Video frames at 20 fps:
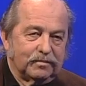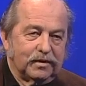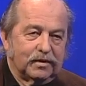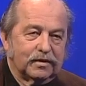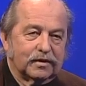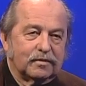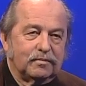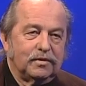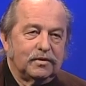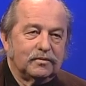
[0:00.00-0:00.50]
They're
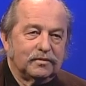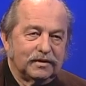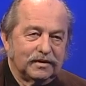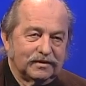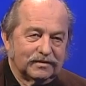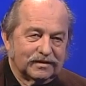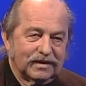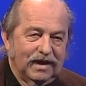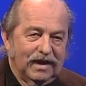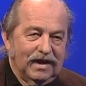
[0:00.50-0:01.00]
building
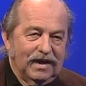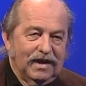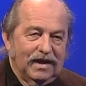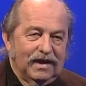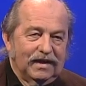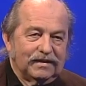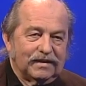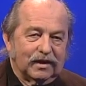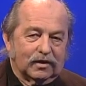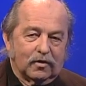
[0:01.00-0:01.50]
communities
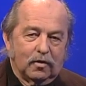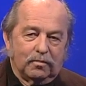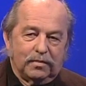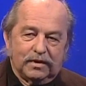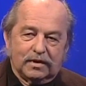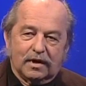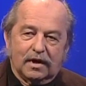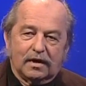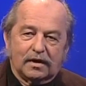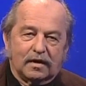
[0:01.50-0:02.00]
that go
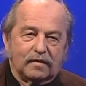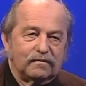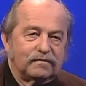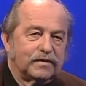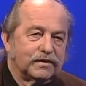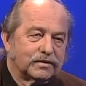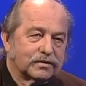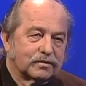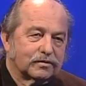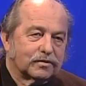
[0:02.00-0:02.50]
beyond our
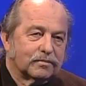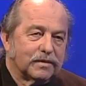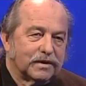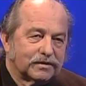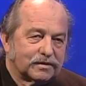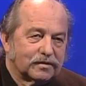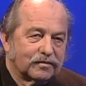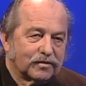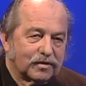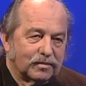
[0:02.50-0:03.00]
physical
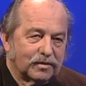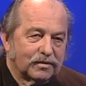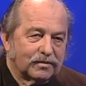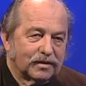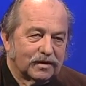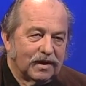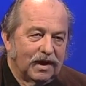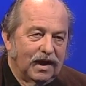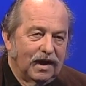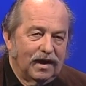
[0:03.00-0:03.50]
dimension of
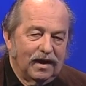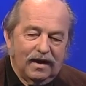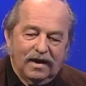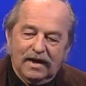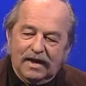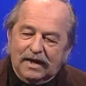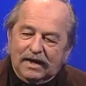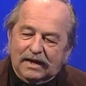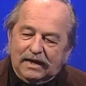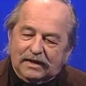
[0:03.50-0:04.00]
community.
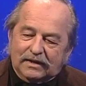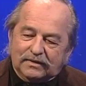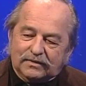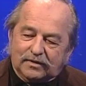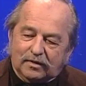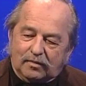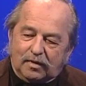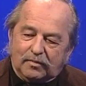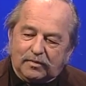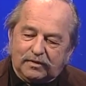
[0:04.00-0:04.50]

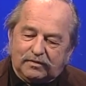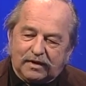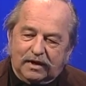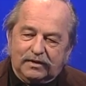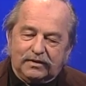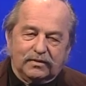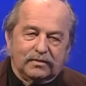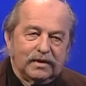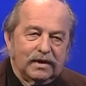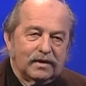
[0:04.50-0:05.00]
So what we're
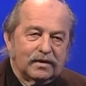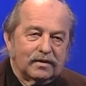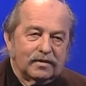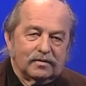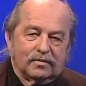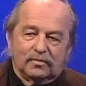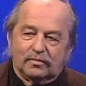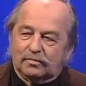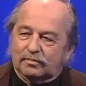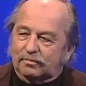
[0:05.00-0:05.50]
trying to do
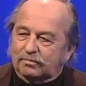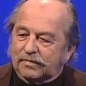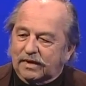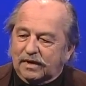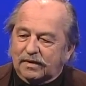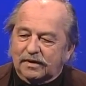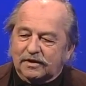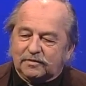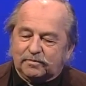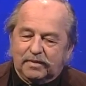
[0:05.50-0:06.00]
here,
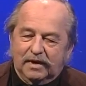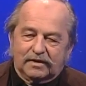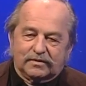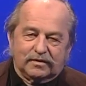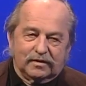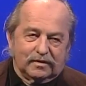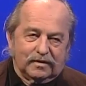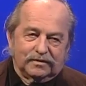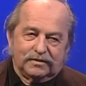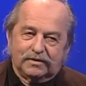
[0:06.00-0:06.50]
Mary
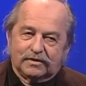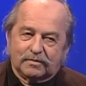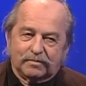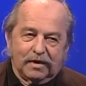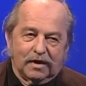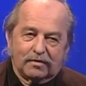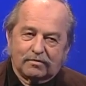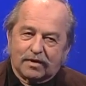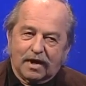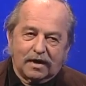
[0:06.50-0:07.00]
especially, because she's
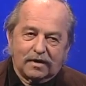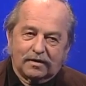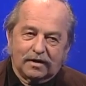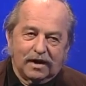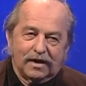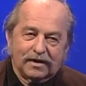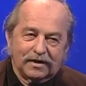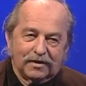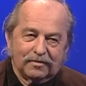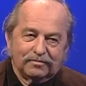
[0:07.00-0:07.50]
a better writer
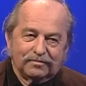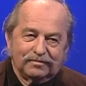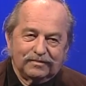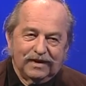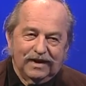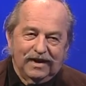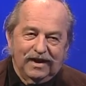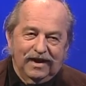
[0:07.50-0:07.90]
than I am.